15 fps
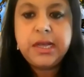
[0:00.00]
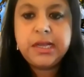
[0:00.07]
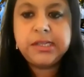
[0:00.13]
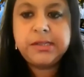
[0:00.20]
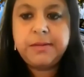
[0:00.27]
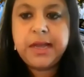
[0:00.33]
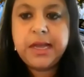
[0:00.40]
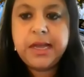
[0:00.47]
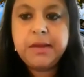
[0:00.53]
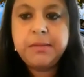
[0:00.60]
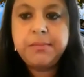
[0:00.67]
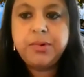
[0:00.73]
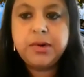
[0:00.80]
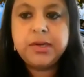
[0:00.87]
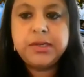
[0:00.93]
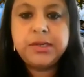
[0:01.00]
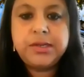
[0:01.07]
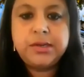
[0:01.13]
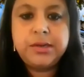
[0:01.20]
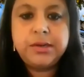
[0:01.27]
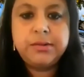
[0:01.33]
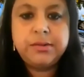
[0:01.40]
it's very important to
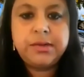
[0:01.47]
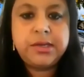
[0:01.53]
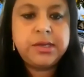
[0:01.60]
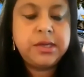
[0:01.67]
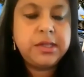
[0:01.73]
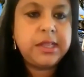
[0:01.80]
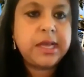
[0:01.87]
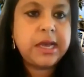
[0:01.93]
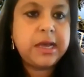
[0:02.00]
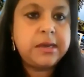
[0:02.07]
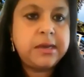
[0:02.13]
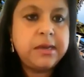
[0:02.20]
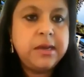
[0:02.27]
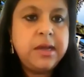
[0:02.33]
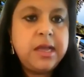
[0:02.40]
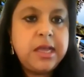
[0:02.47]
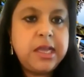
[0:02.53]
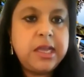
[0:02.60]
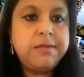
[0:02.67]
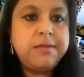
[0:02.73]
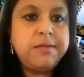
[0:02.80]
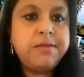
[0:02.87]
note that
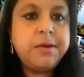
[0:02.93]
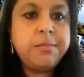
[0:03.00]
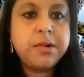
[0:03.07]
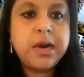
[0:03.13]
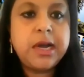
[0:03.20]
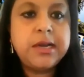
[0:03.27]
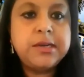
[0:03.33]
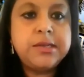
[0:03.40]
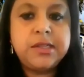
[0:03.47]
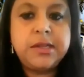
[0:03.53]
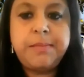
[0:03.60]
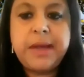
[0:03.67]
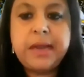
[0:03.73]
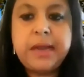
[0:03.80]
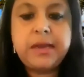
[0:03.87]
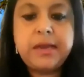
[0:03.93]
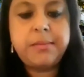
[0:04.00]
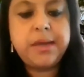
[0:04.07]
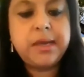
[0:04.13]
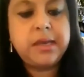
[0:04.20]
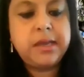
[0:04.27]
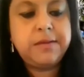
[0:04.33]
even prior to the
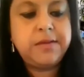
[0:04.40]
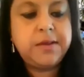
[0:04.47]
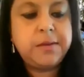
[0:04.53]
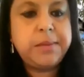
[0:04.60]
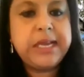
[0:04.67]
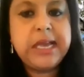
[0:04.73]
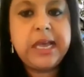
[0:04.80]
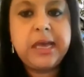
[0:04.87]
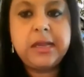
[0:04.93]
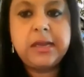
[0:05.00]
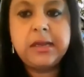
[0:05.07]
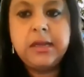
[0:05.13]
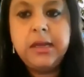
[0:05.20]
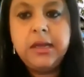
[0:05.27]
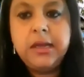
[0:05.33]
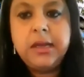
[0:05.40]
pandemic even began,